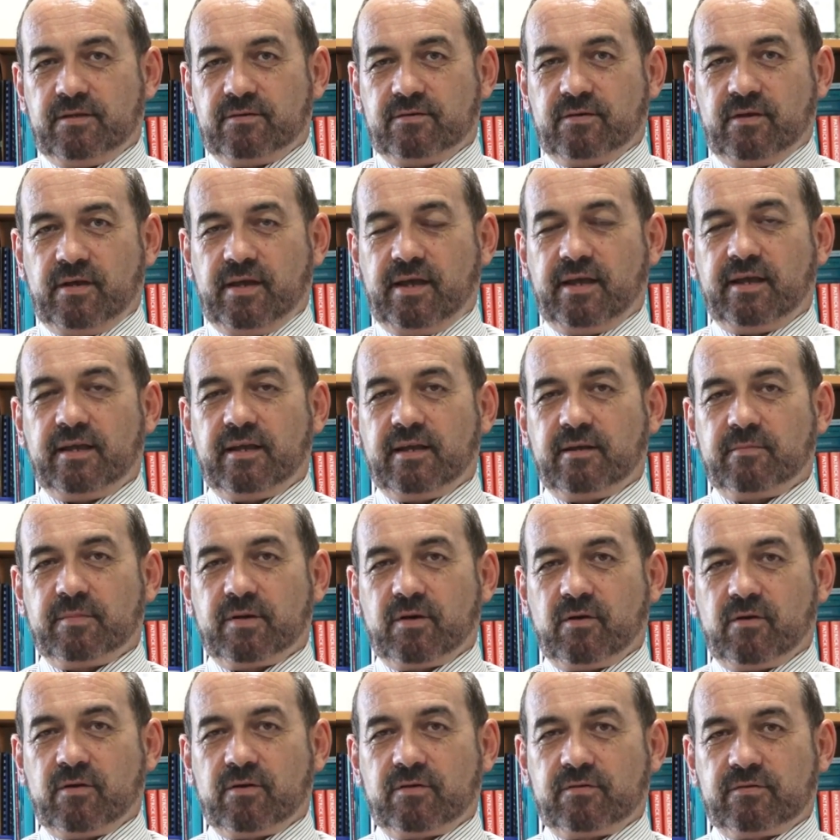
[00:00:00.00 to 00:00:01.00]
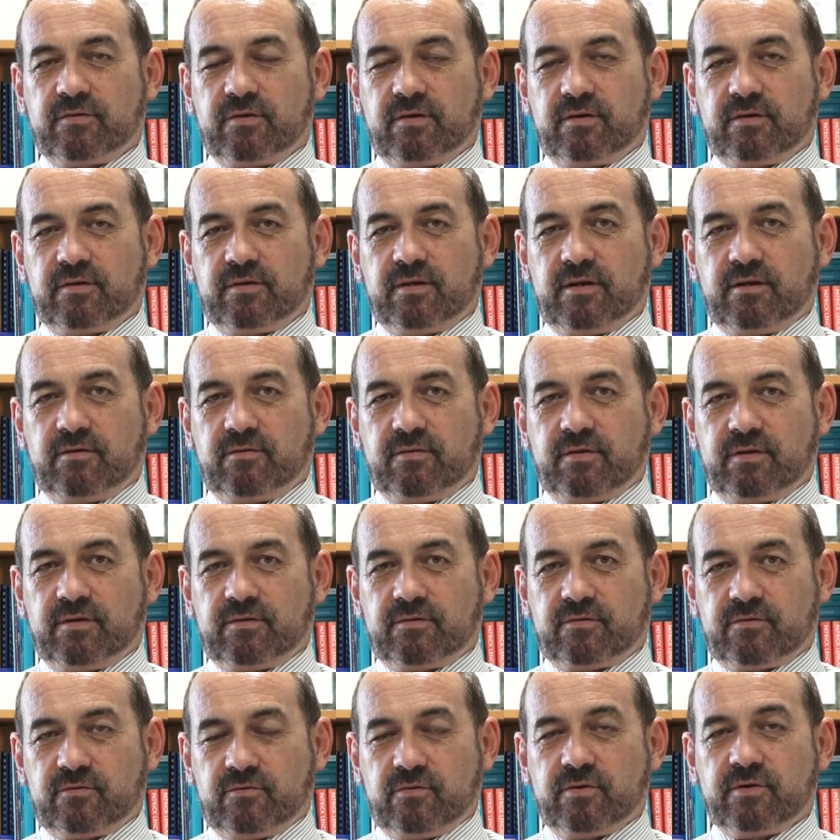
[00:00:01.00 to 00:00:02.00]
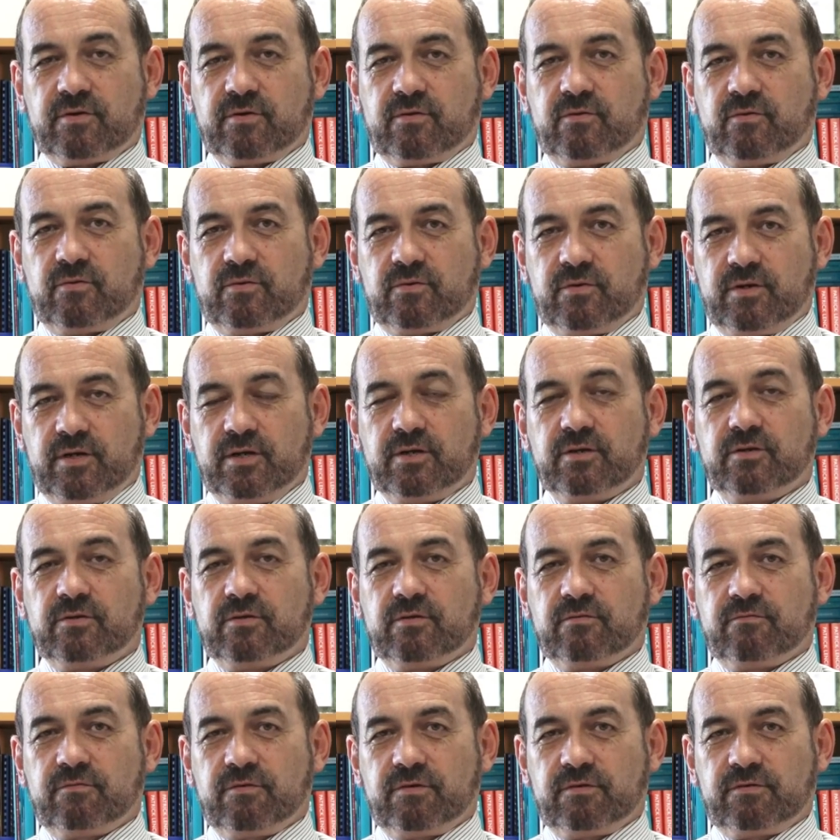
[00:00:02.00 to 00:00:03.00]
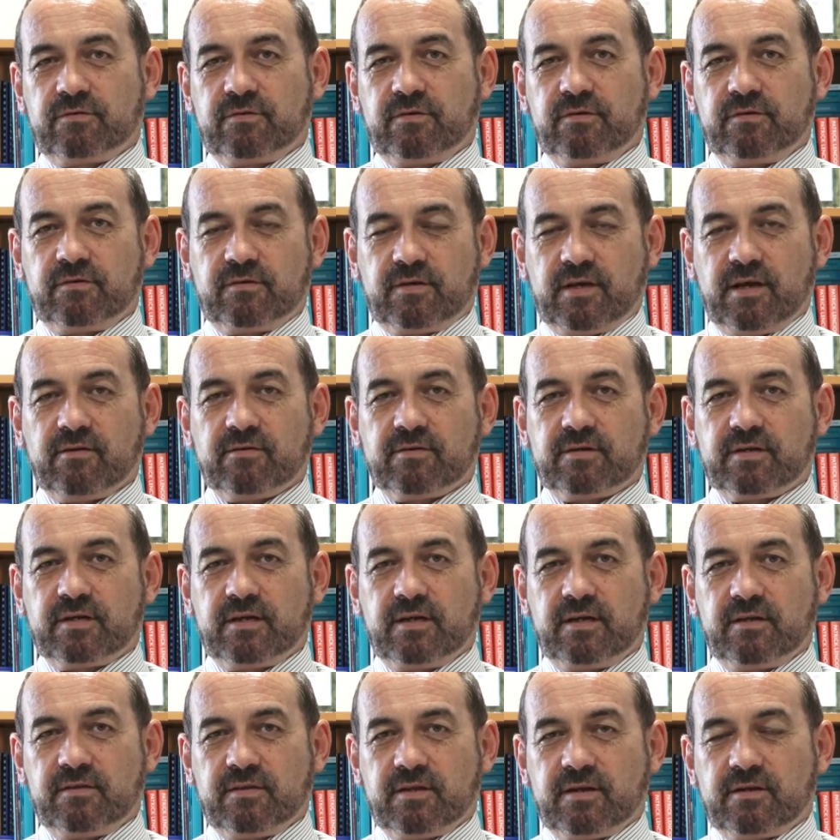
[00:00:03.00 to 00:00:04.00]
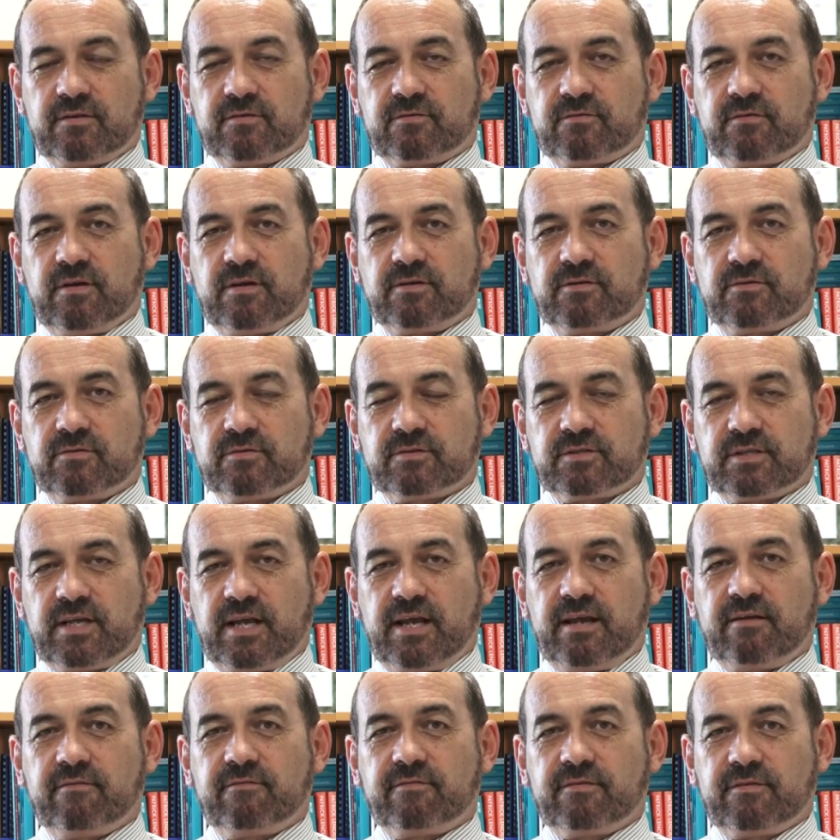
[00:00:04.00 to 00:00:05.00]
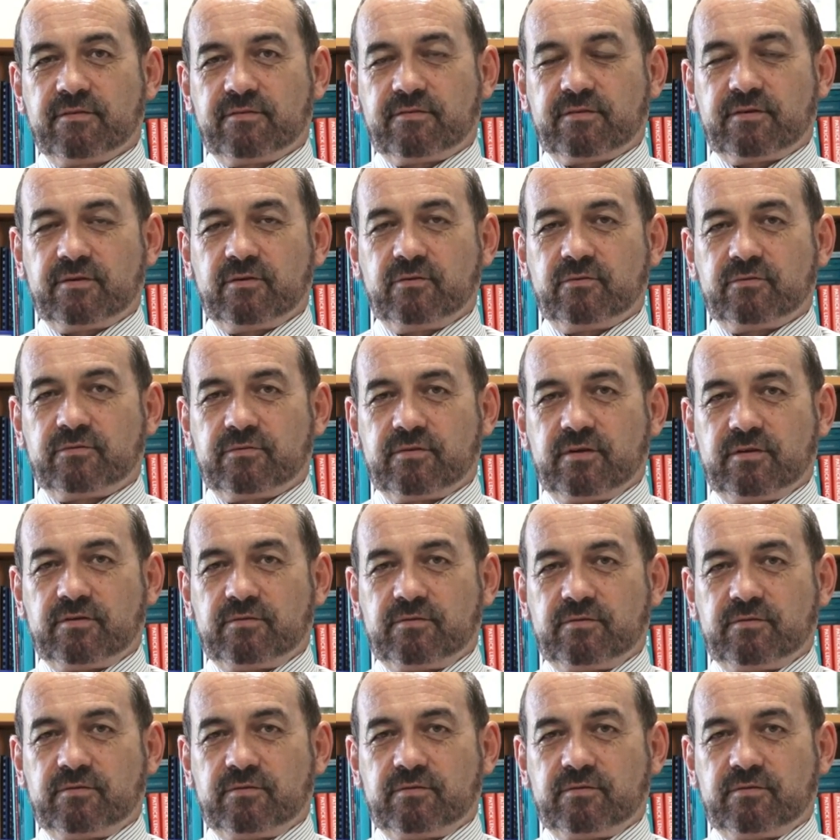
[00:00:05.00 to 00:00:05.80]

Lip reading: So academic honesty and integrity is critical to any university's guarantee that its graduates have the skills and